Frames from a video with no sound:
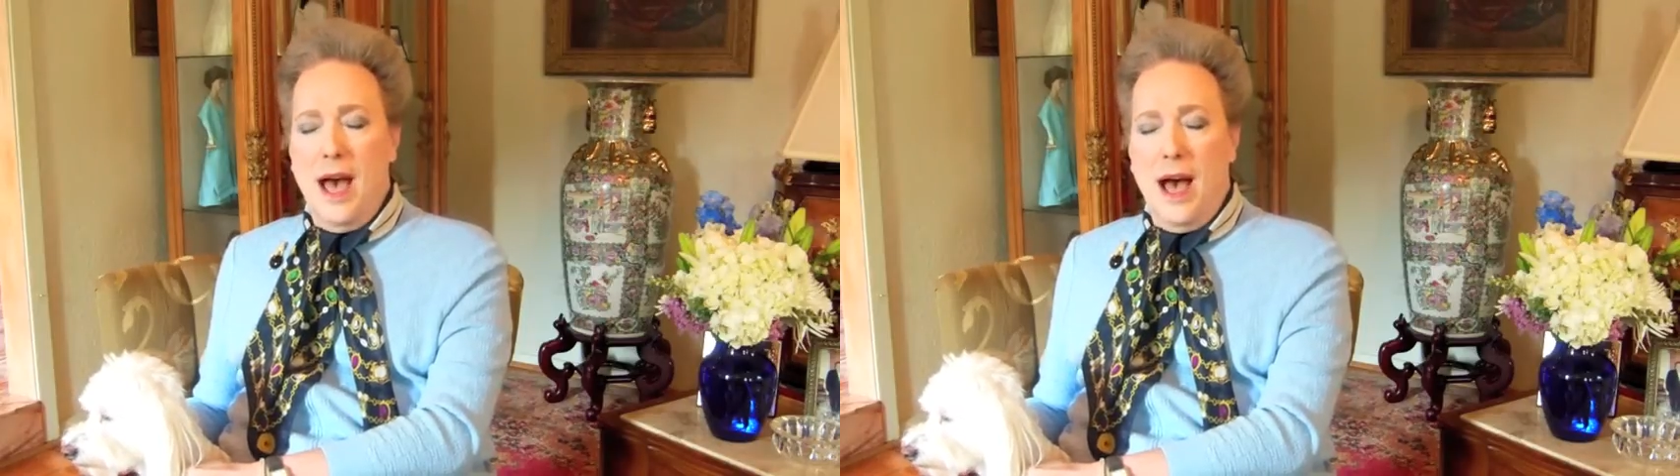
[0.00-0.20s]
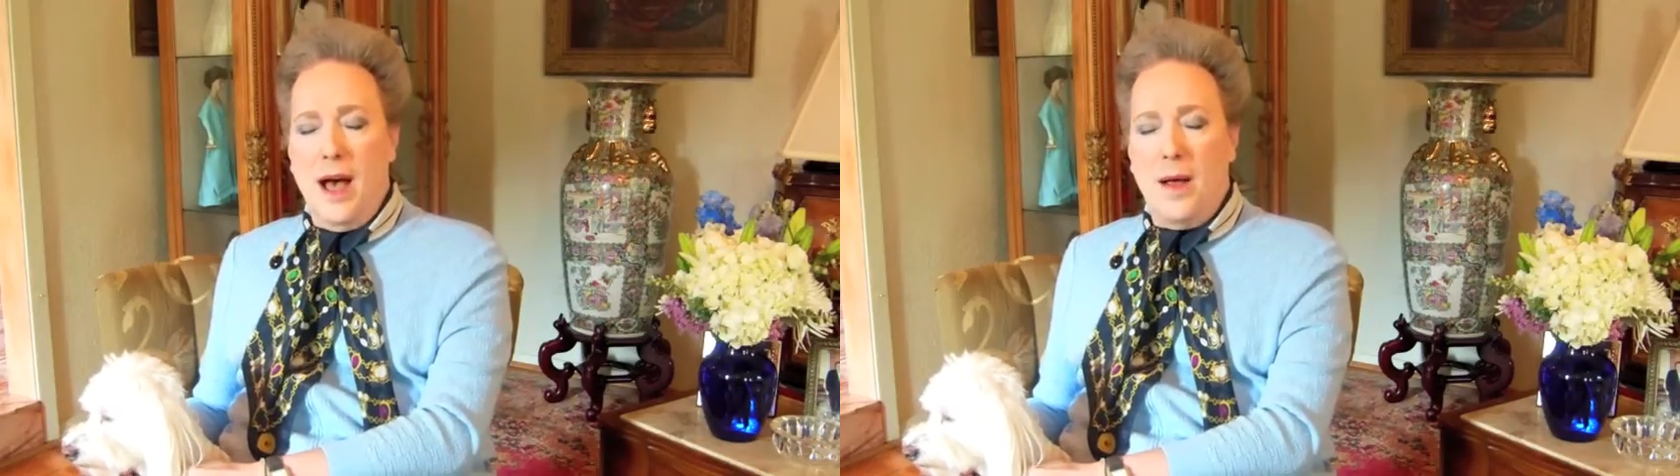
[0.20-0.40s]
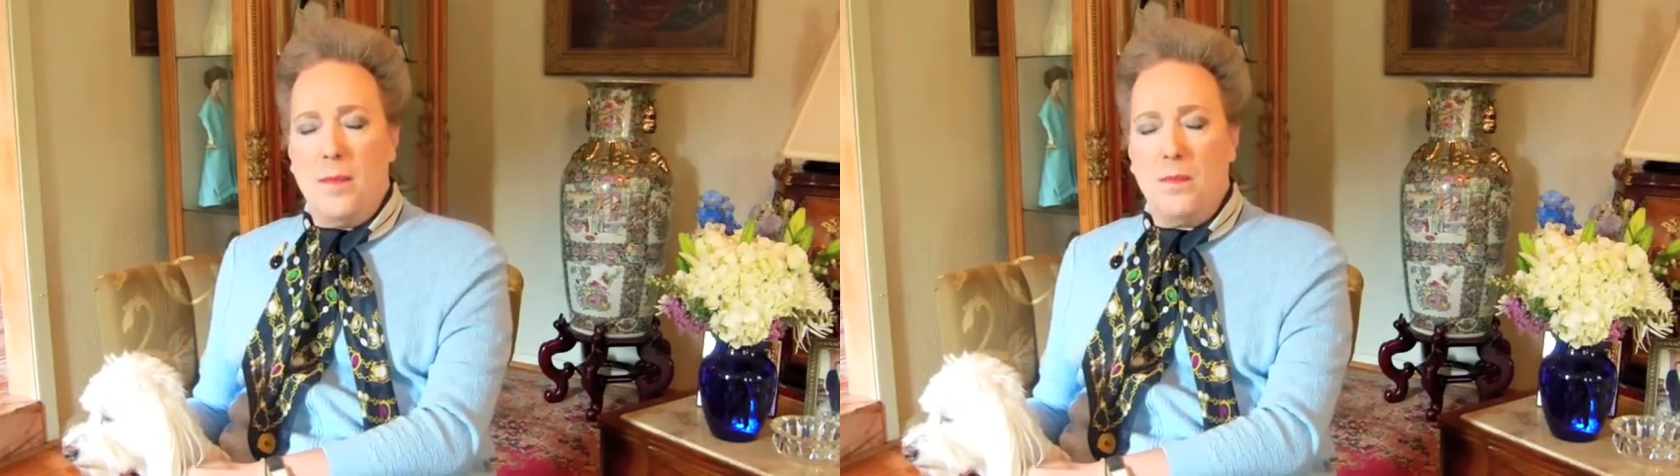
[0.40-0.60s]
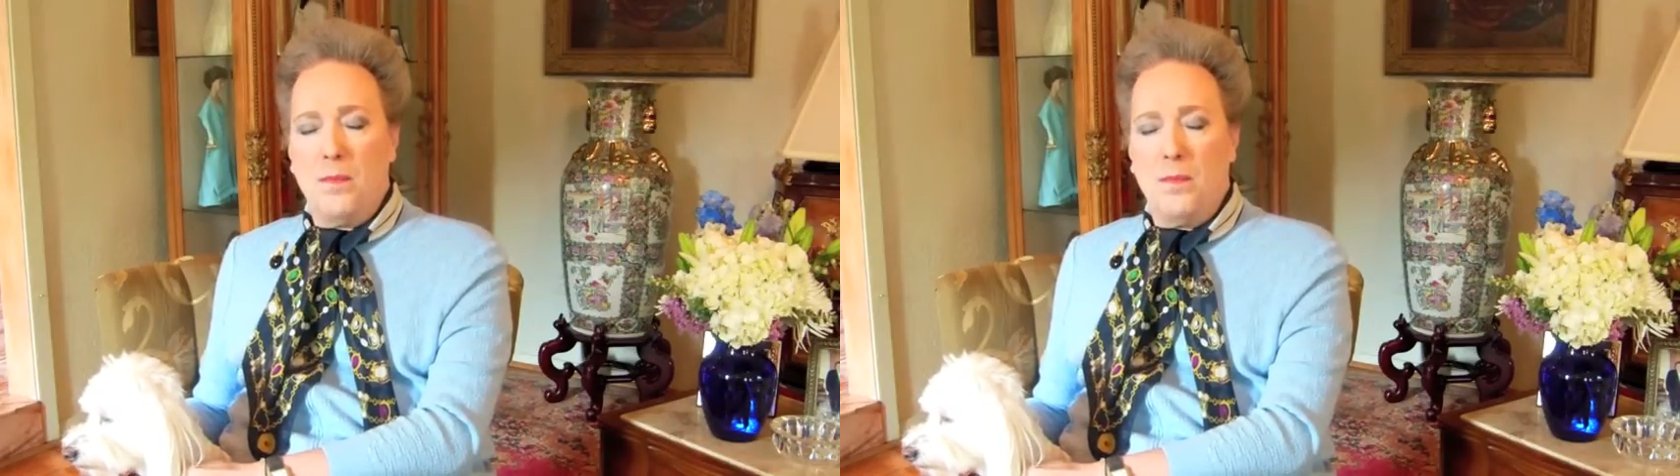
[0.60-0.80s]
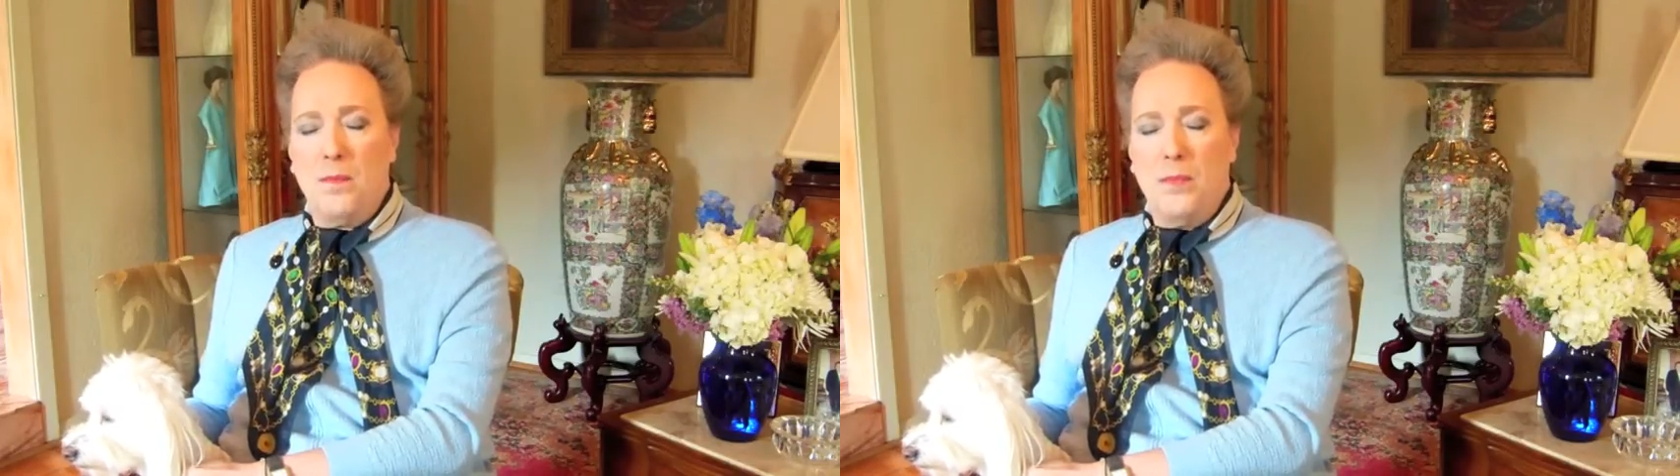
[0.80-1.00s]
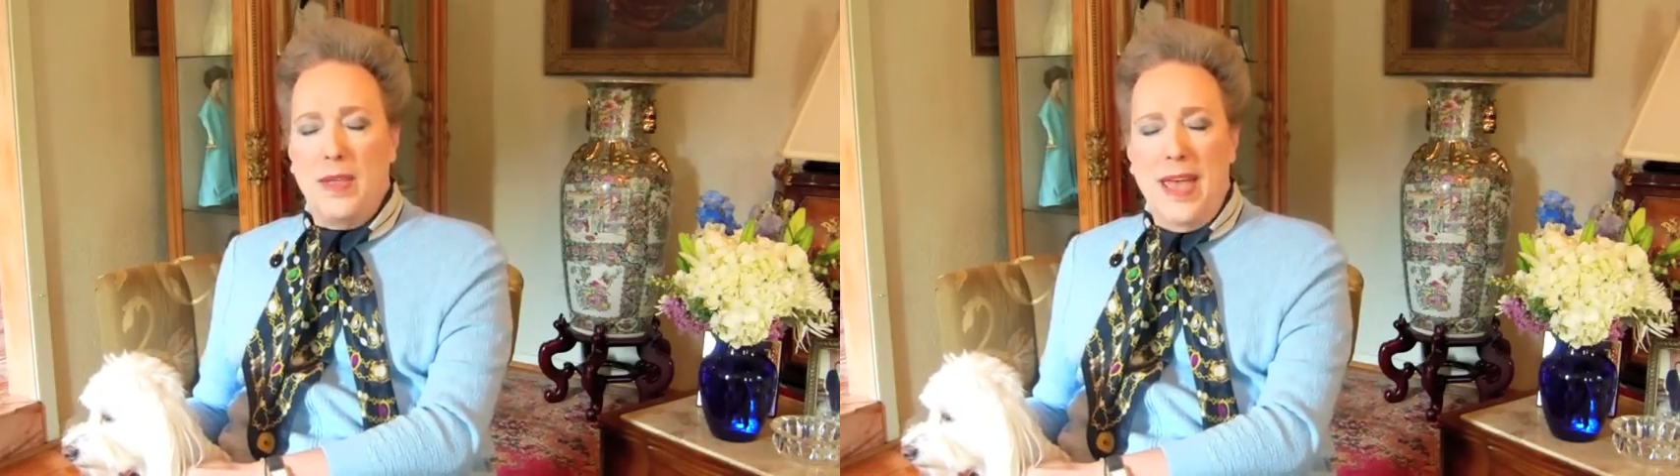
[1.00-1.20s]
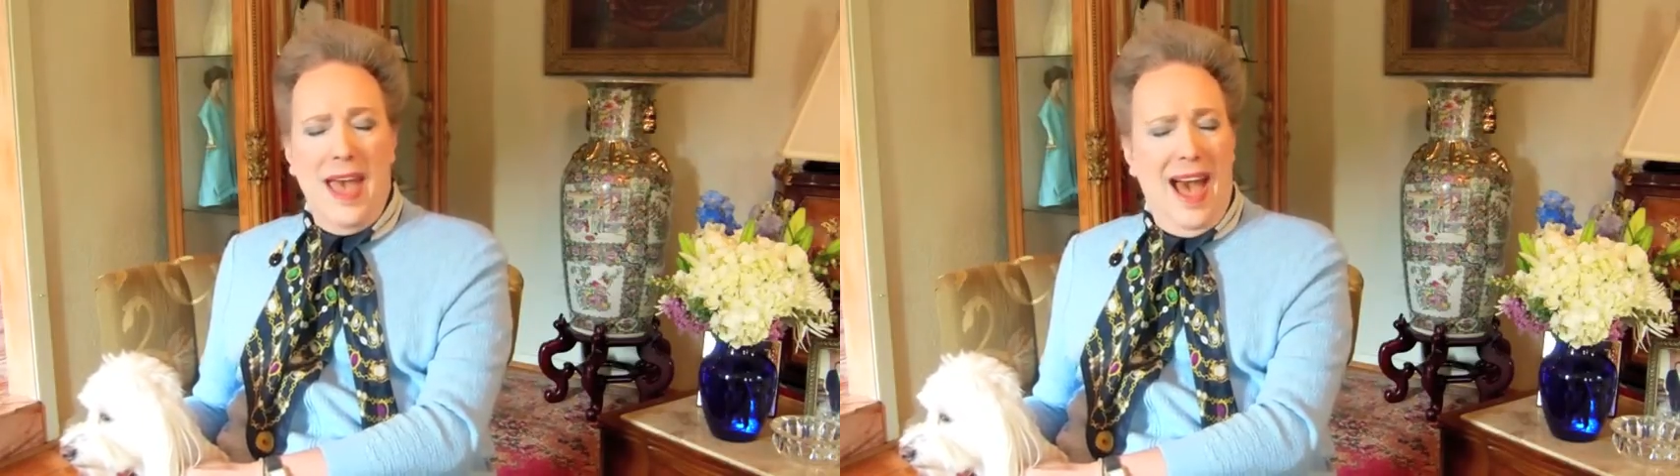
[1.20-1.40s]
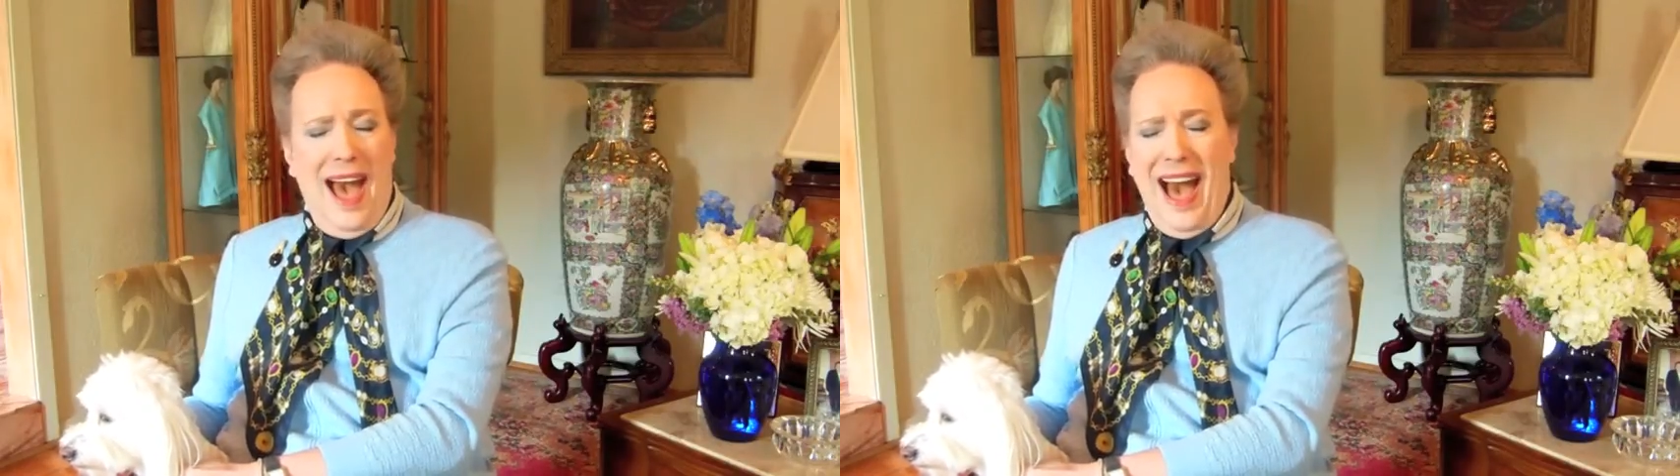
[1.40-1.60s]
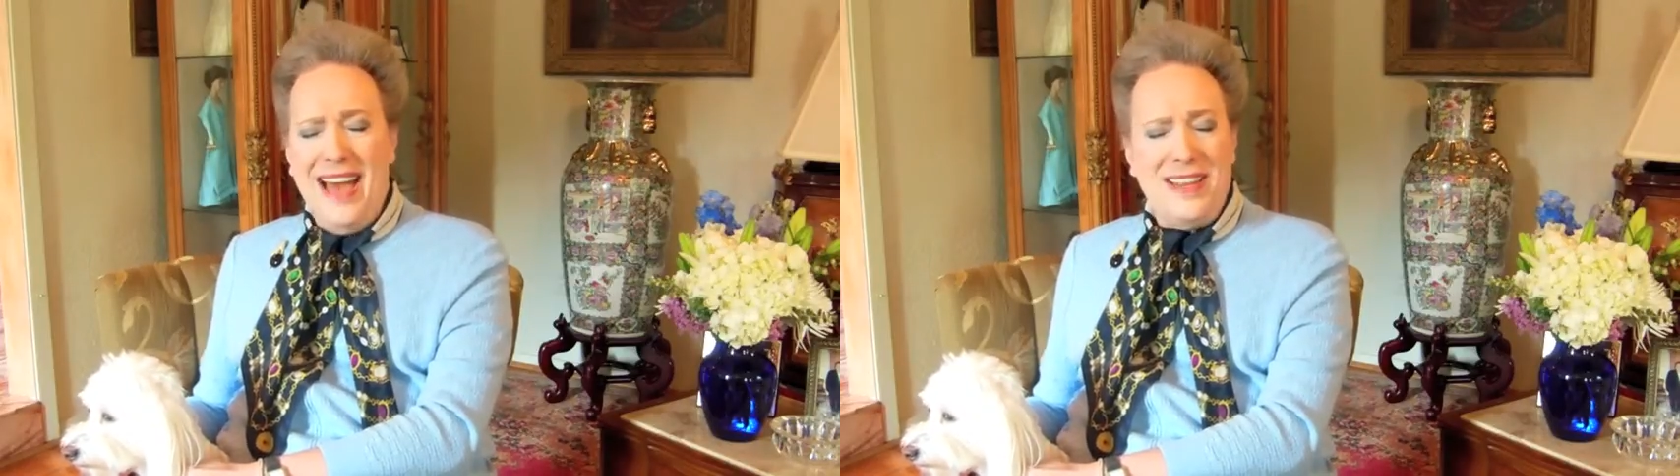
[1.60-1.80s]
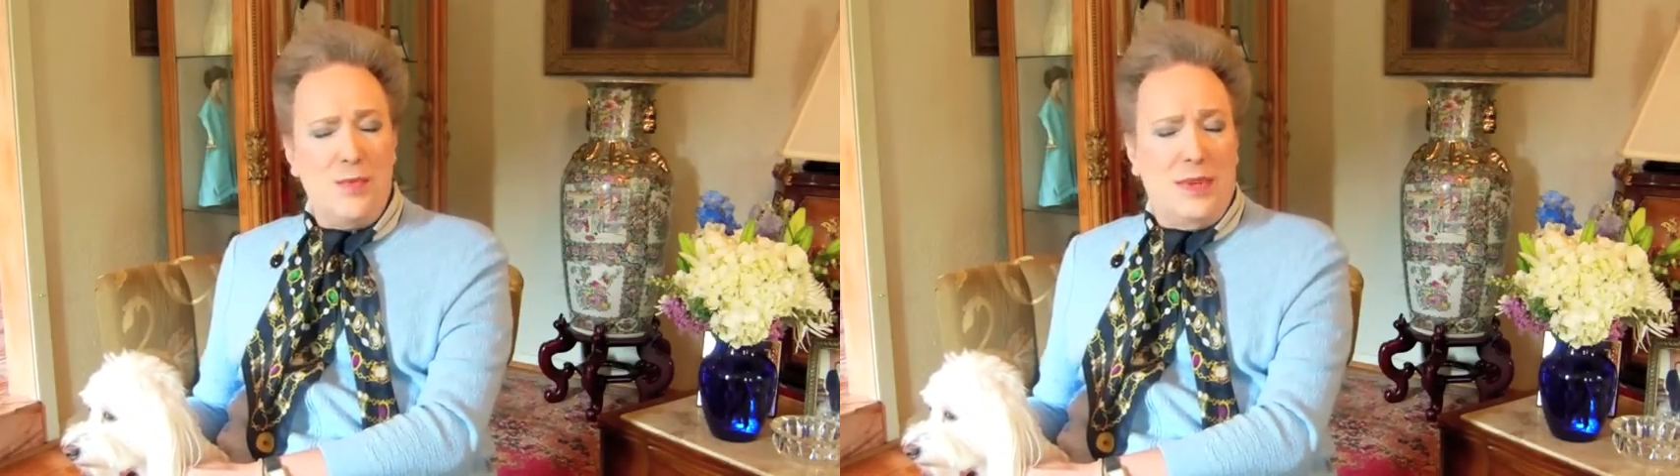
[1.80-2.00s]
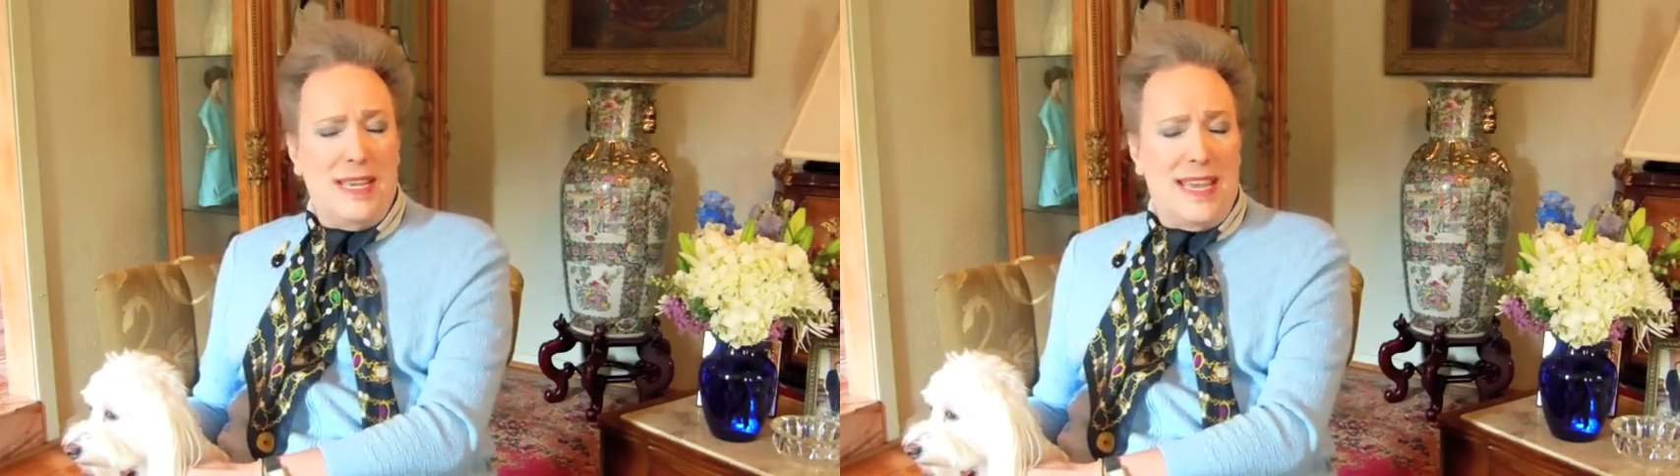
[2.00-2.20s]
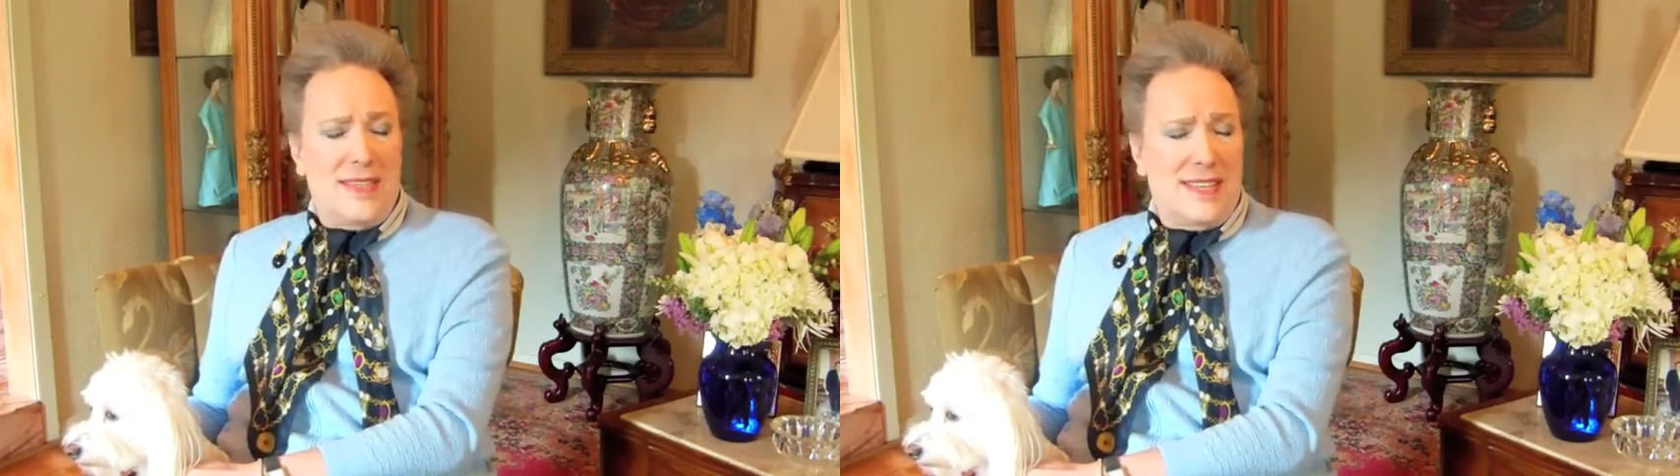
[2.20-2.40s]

I didn't really get